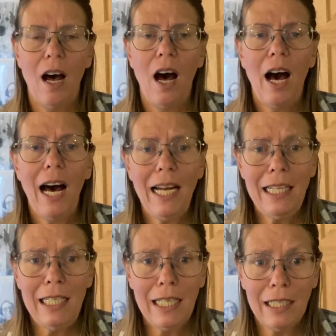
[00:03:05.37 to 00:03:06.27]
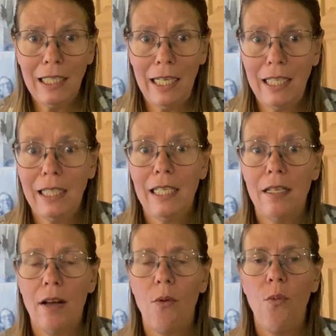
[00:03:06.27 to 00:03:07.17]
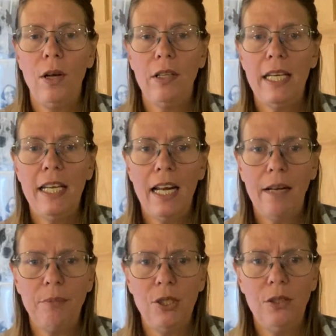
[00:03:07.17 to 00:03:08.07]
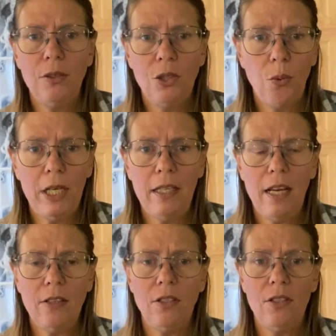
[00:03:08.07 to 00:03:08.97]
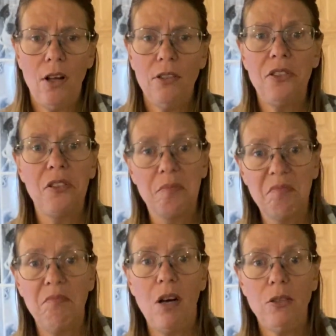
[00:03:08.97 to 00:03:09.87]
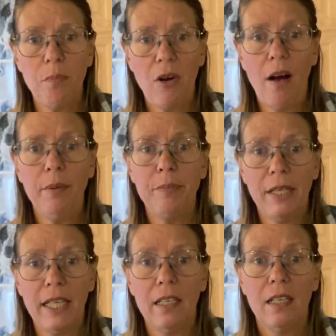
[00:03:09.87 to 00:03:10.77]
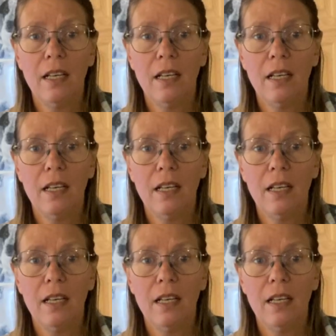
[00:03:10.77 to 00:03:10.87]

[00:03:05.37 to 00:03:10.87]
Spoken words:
Highly unlikely. Will he get up to $20,000? Most probably.